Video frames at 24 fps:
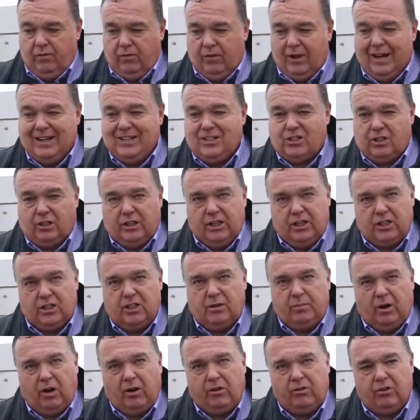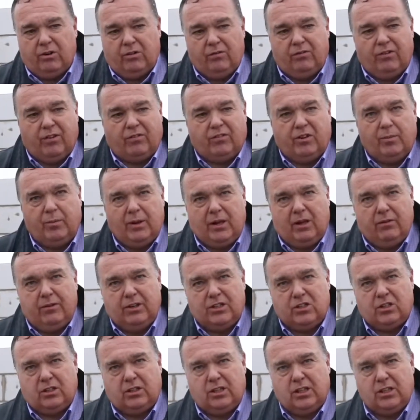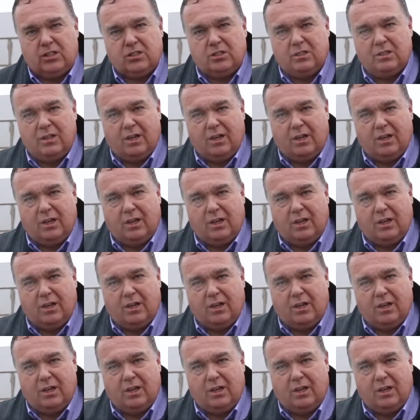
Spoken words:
insulation, about 150mm of insulation,